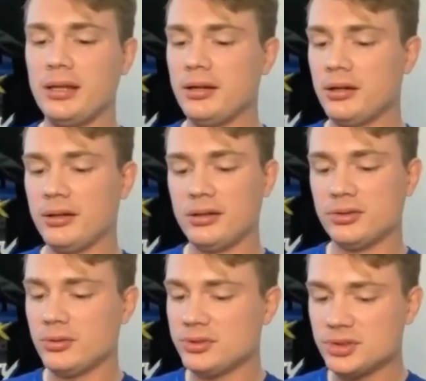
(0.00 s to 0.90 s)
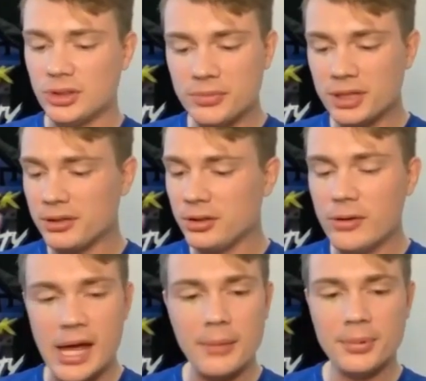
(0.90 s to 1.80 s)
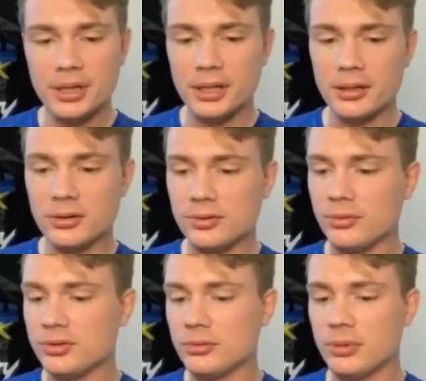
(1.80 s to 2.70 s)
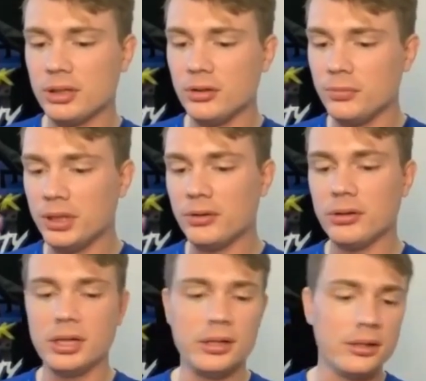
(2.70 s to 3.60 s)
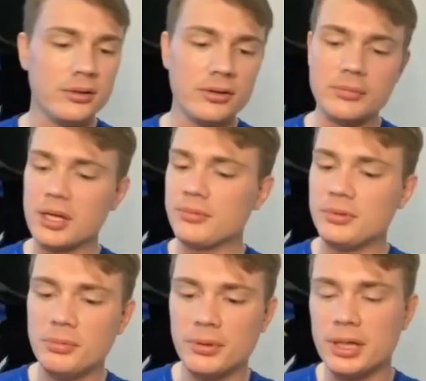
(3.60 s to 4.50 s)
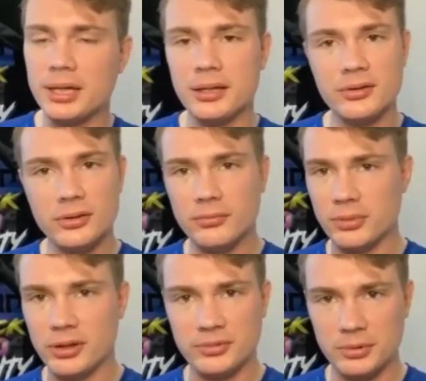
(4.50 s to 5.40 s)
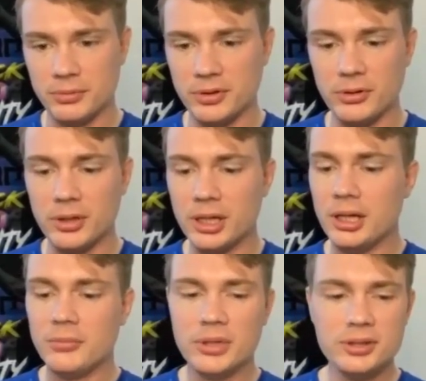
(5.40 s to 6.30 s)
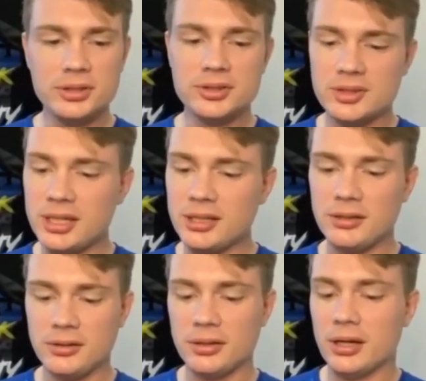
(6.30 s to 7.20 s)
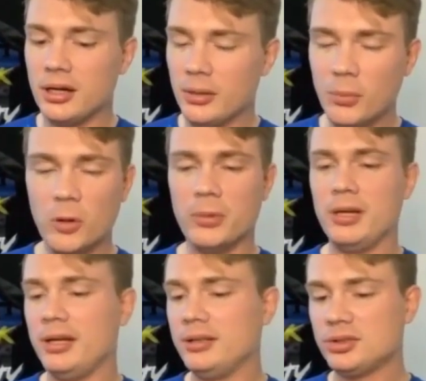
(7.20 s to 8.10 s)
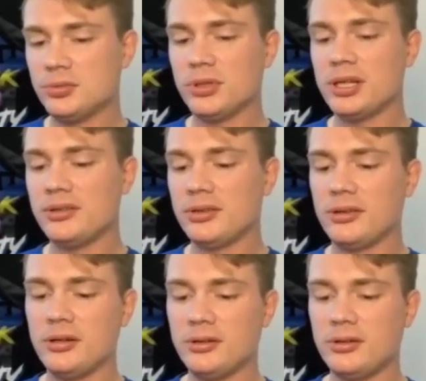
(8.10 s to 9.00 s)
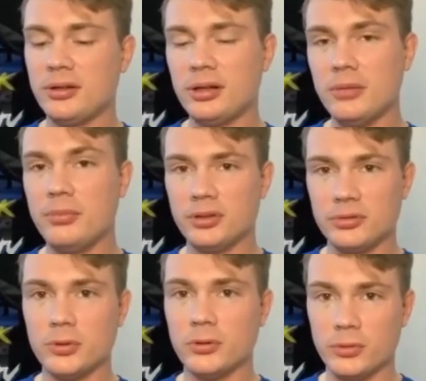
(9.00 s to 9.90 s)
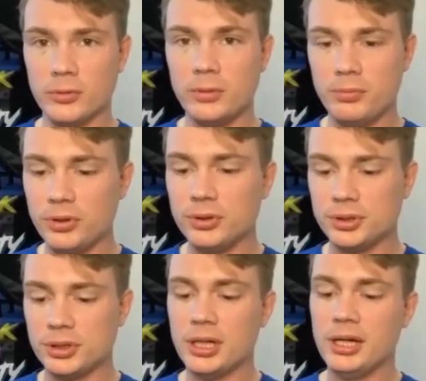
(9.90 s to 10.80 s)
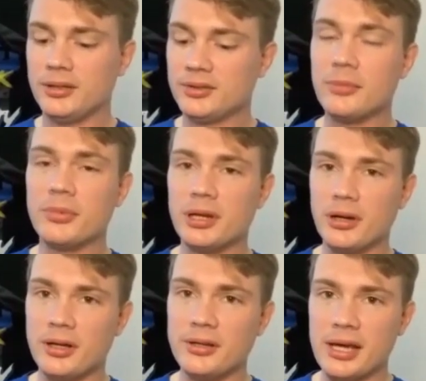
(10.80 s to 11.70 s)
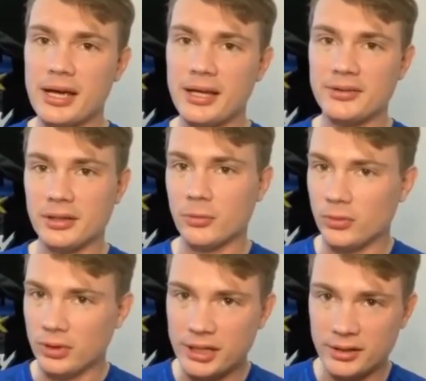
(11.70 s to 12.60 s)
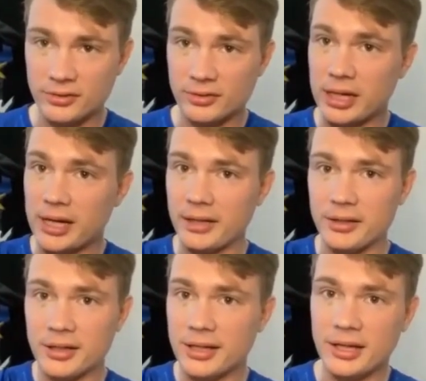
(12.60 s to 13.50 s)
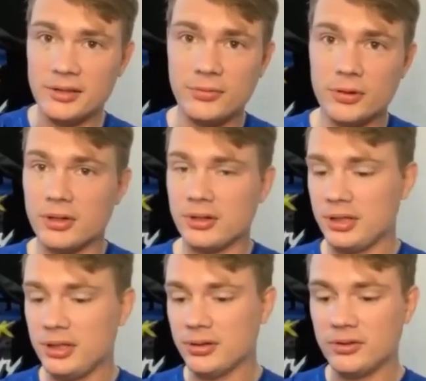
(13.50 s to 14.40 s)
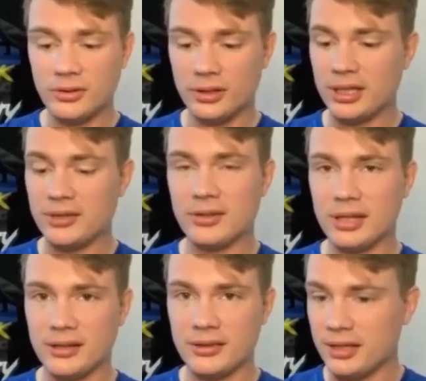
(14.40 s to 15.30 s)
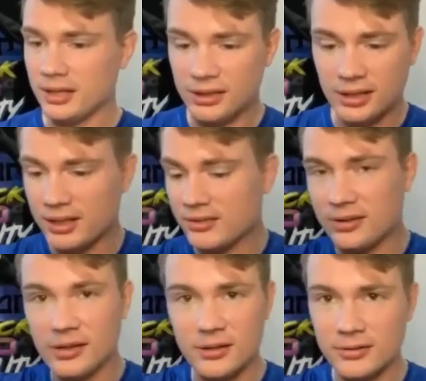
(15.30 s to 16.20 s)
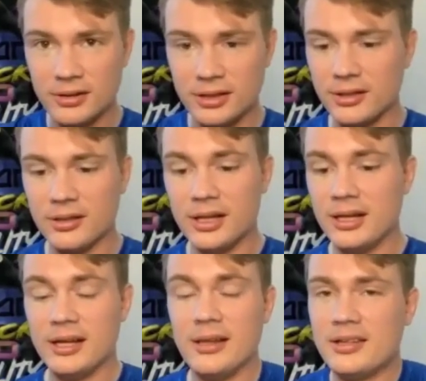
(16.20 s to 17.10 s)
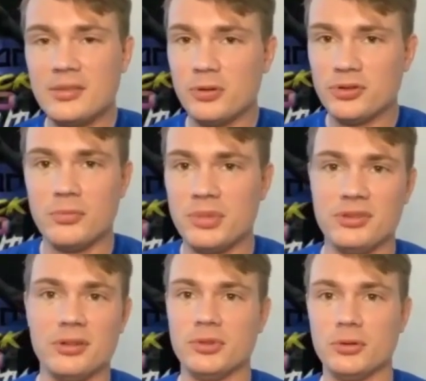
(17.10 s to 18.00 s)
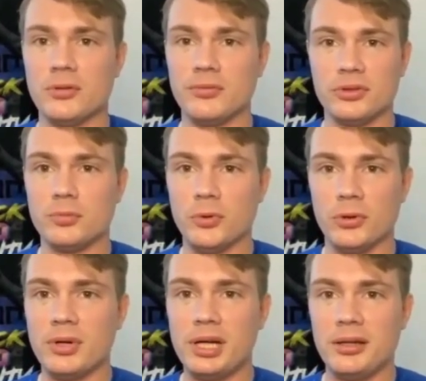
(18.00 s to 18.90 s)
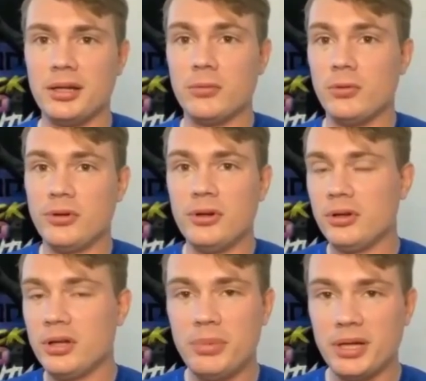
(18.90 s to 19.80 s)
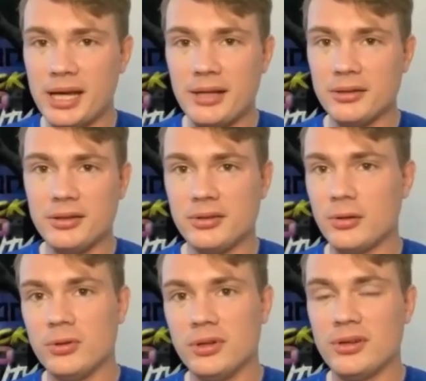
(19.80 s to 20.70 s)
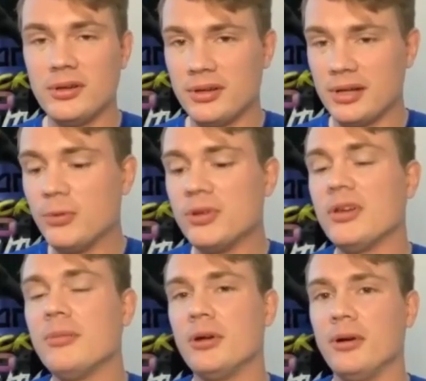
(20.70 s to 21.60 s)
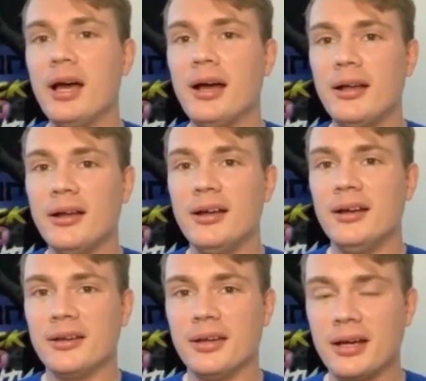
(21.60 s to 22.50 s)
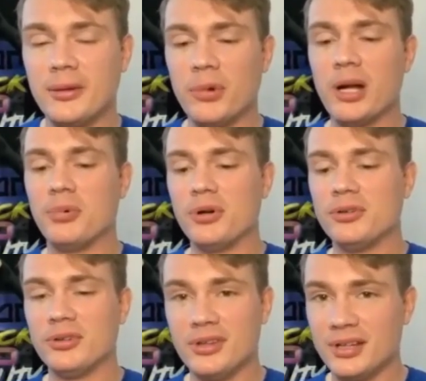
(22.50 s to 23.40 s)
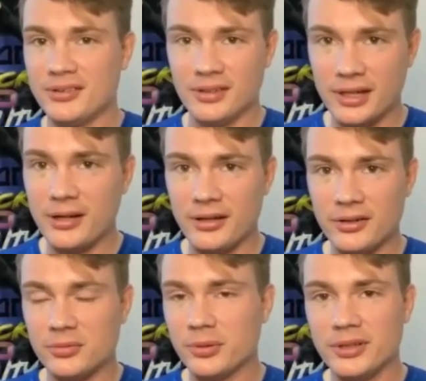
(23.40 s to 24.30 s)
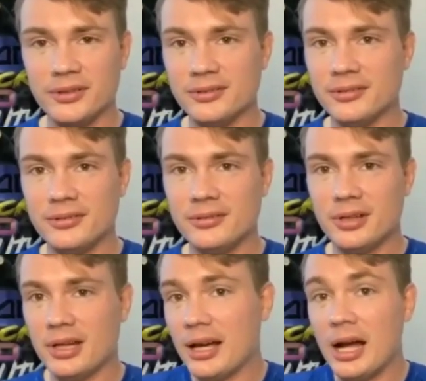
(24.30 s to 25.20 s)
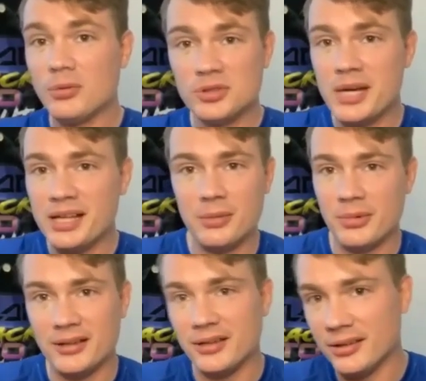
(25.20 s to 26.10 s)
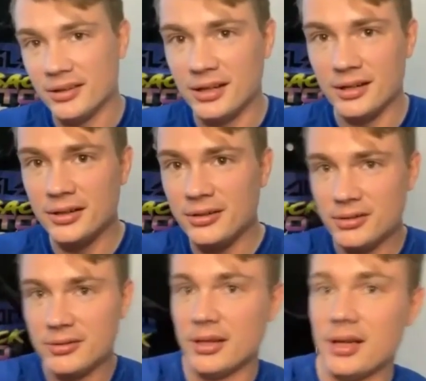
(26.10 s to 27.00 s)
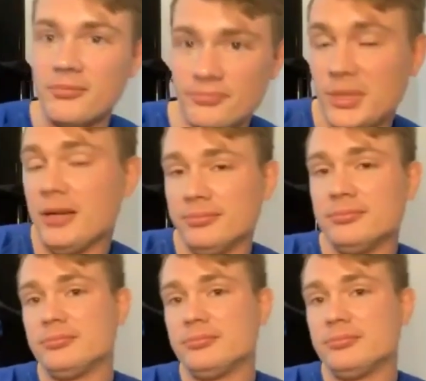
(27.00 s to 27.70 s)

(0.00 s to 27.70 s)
And there there's always something new happening, and there's always something new being created. And sometimes people like it, and sometimes people don't. But let's just take in a moment and just realize that there is an Olympic sport where we push something on the ice and let it slide as far, you know, until it hits like a thing, and then it hits another thing. And, and that's supposed to be some sort of a sport, right? Like, well, they're Olympic athletes. I wouldn't tell, I wouldn't tell them they're not. Like, I, I personally think it's hilarious, but I, I respect them at the end of the day, you know? I, yeah.